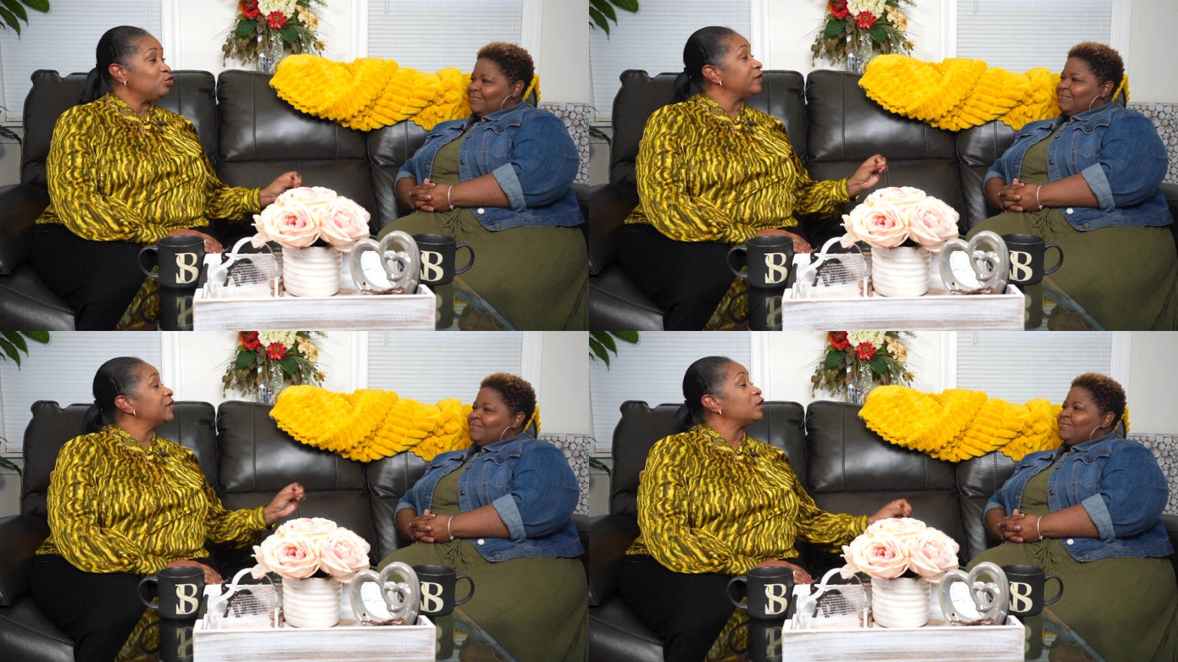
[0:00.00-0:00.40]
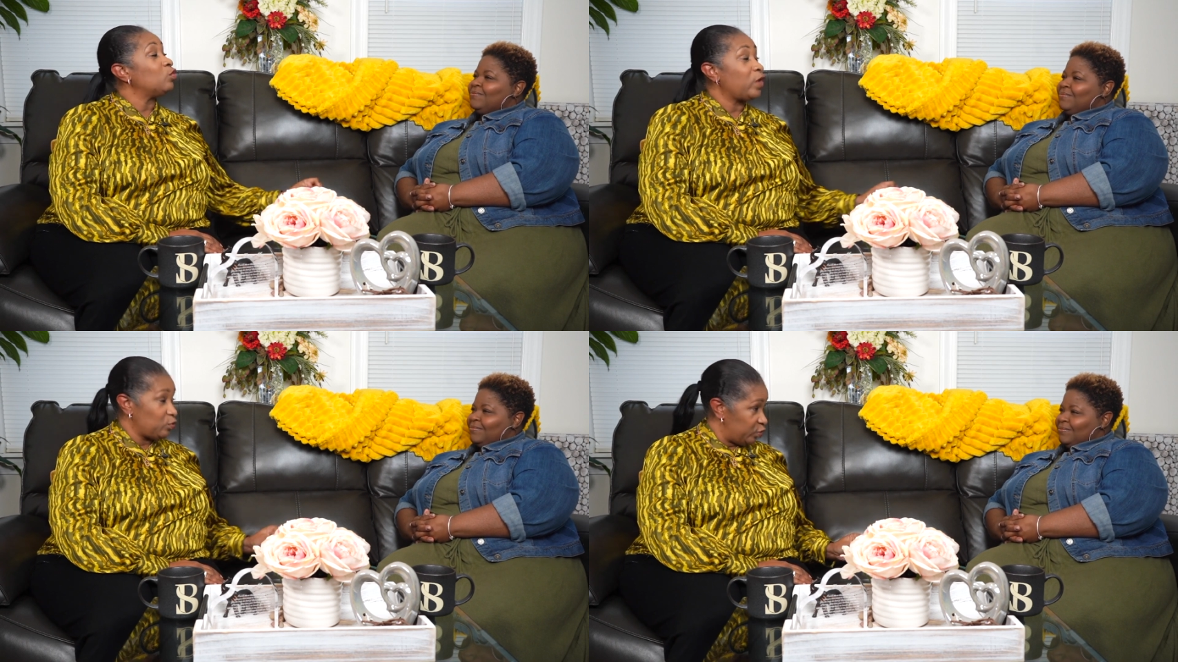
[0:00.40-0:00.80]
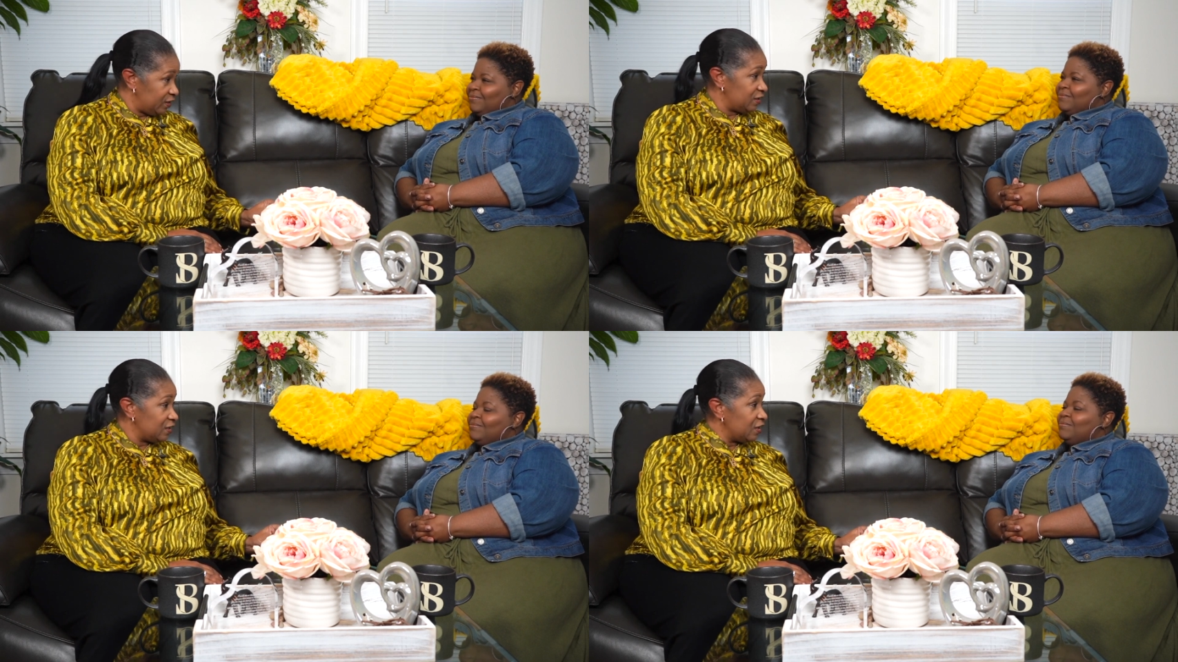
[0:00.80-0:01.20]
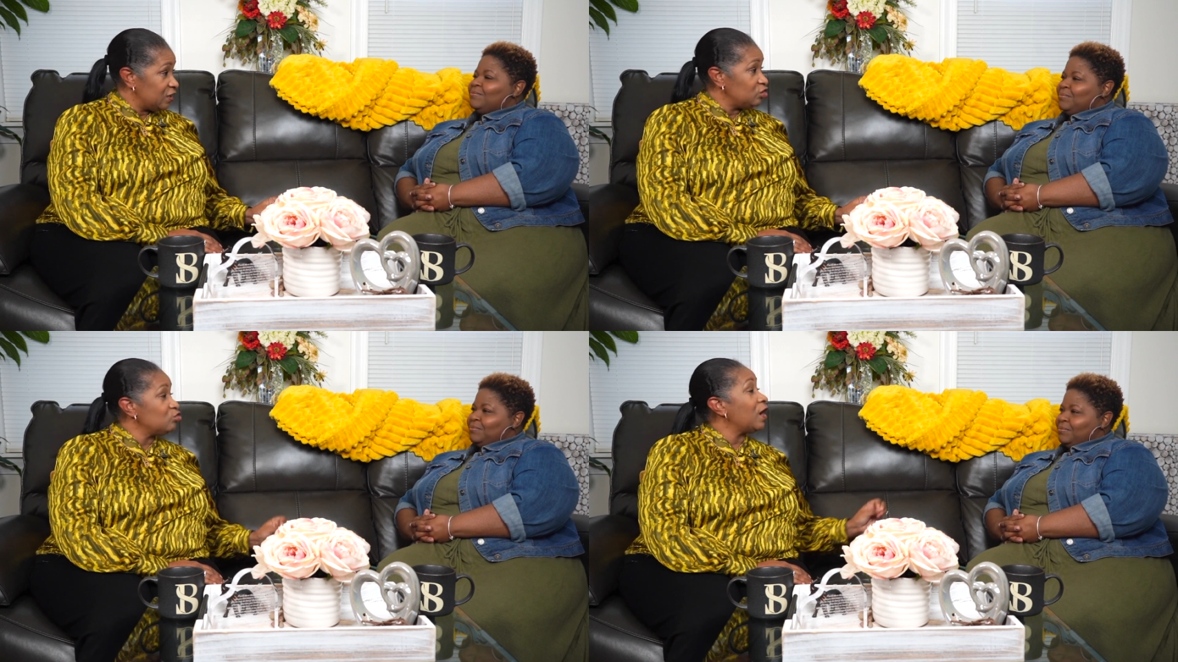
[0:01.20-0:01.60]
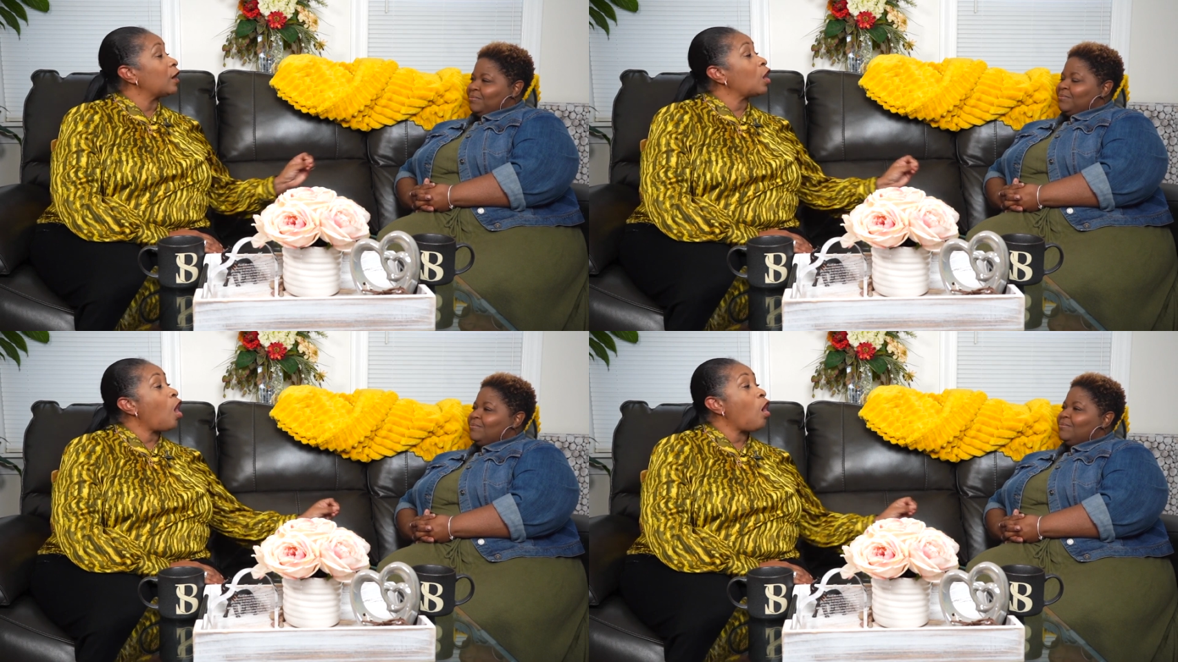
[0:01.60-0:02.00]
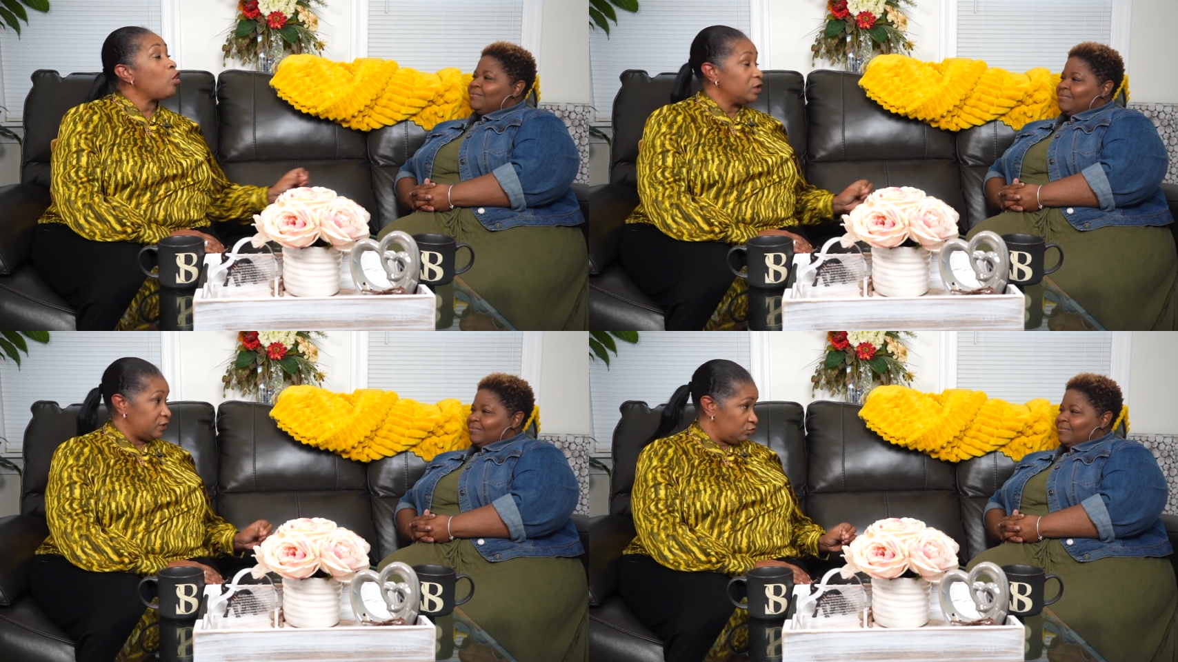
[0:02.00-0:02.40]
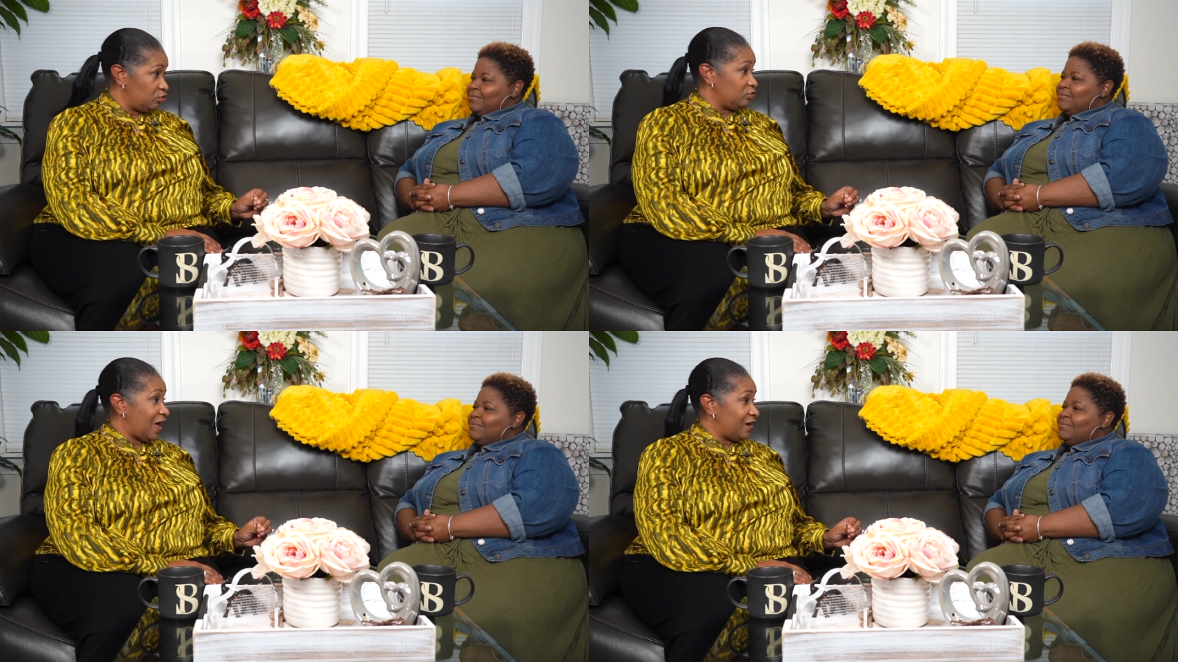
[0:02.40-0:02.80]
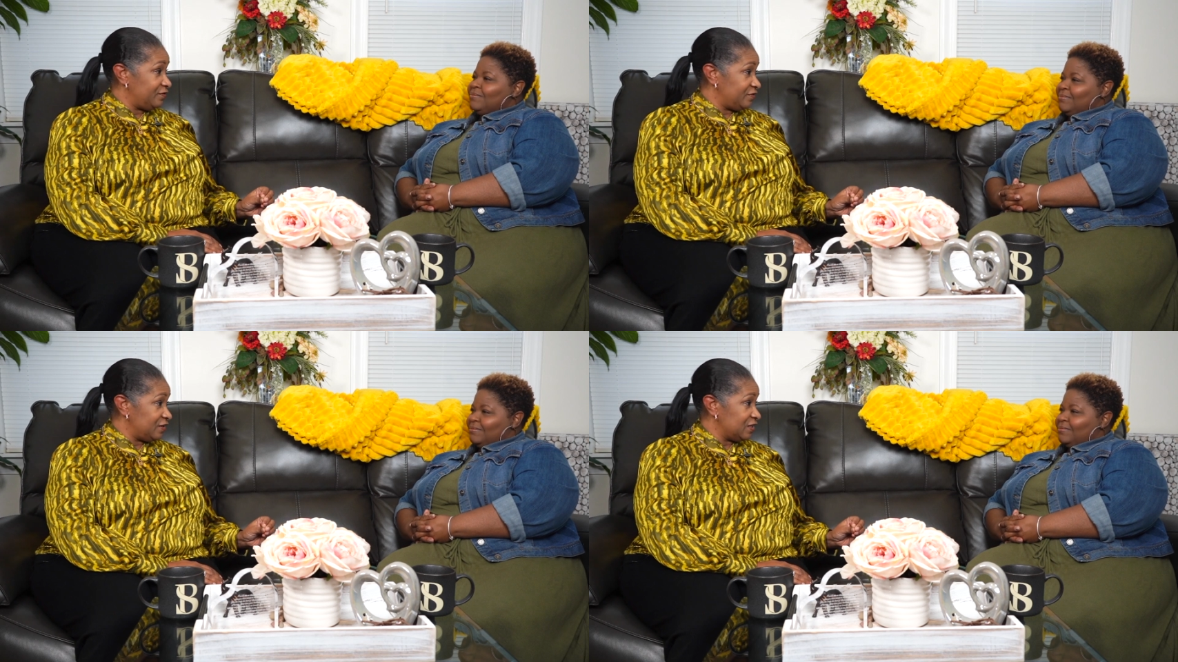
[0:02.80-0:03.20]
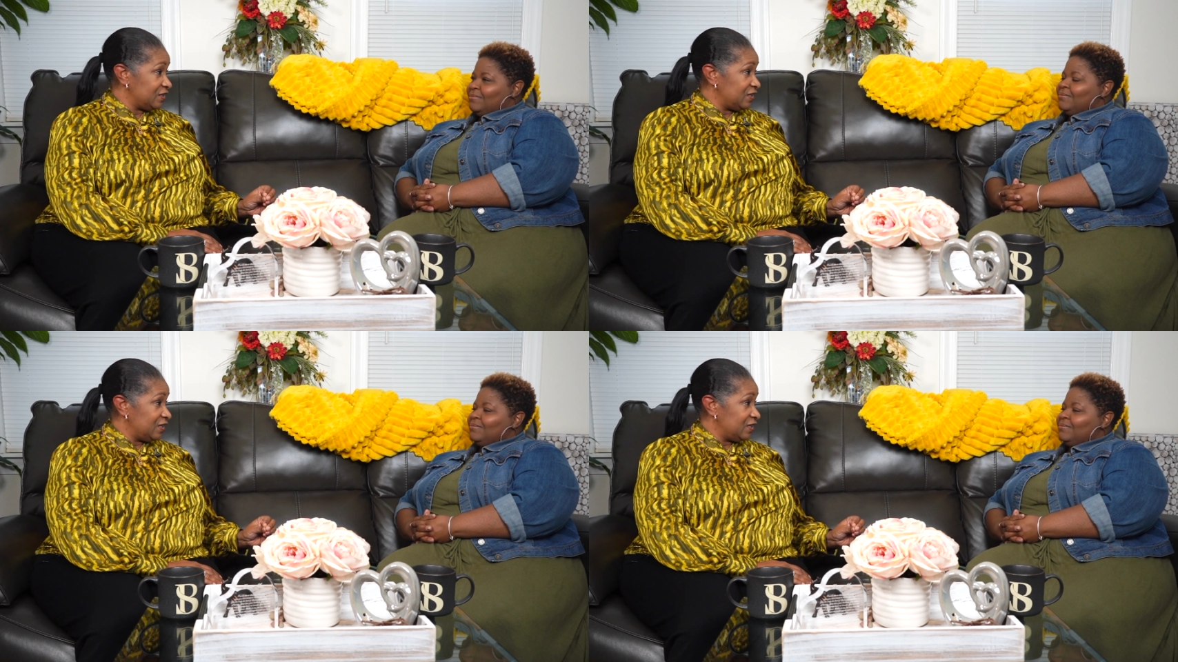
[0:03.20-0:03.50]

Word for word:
Speaker 1: do and get away with it. Mm -hmm. You got a calling on your life. Mm -hmm.